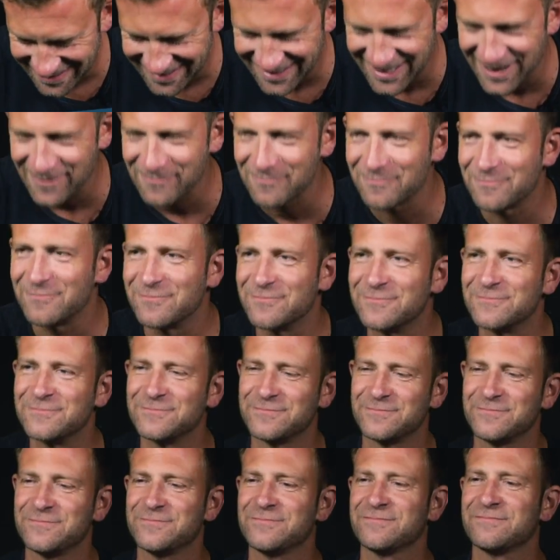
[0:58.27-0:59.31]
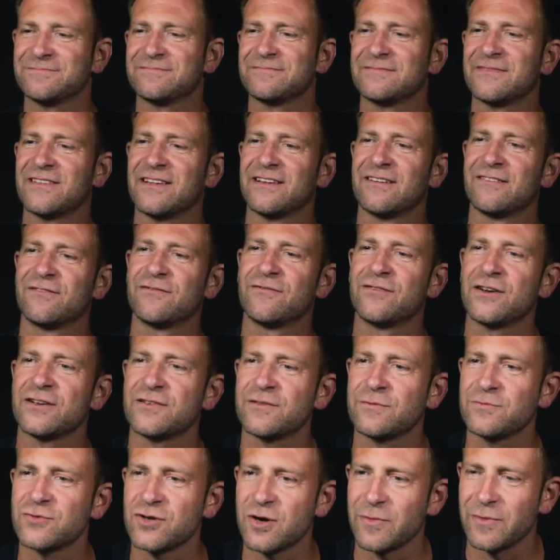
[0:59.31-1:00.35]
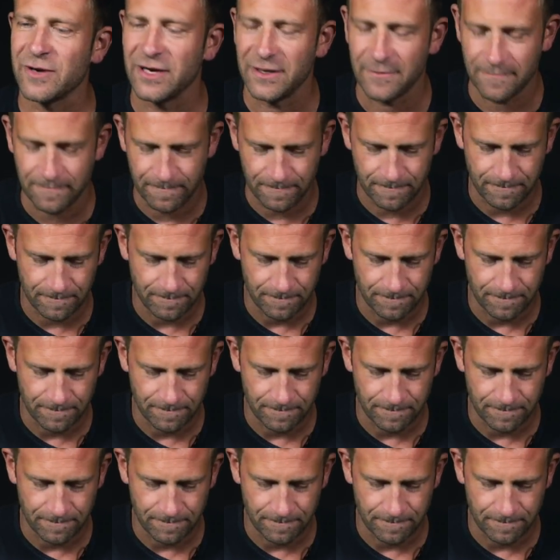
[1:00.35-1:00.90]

Yep. My question is, like, how to make